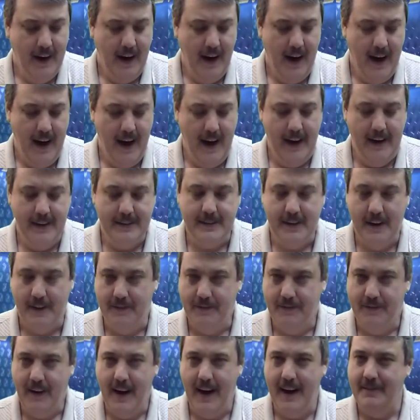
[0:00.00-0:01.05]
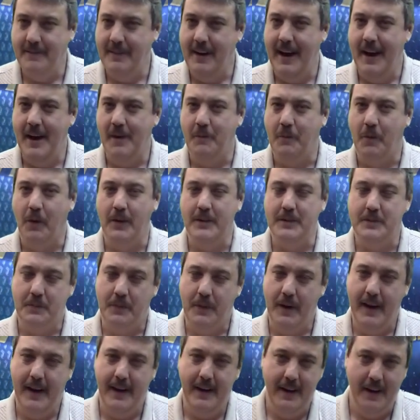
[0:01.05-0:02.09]
It's a 5.5 point
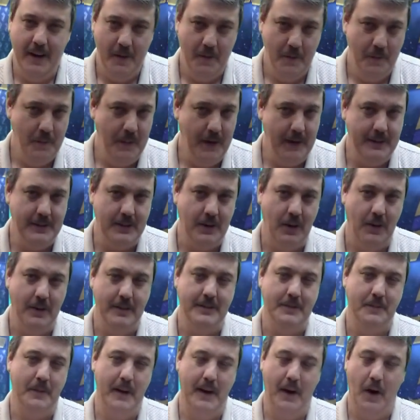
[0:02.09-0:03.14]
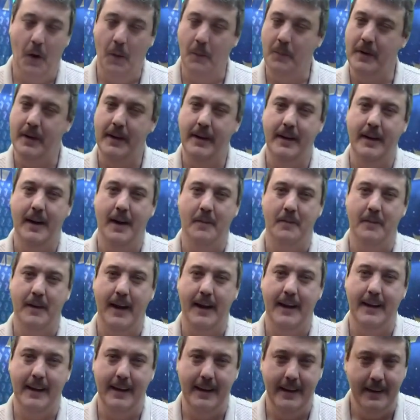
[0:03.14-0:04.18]
spread. Minnesota's been opening it up
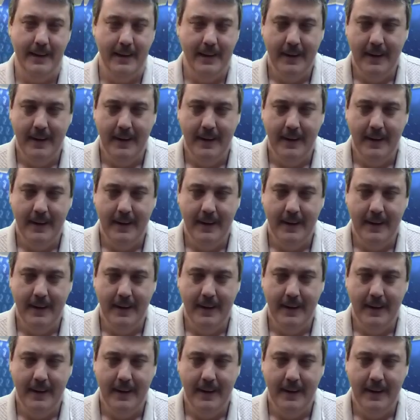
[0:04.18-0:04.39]
lately.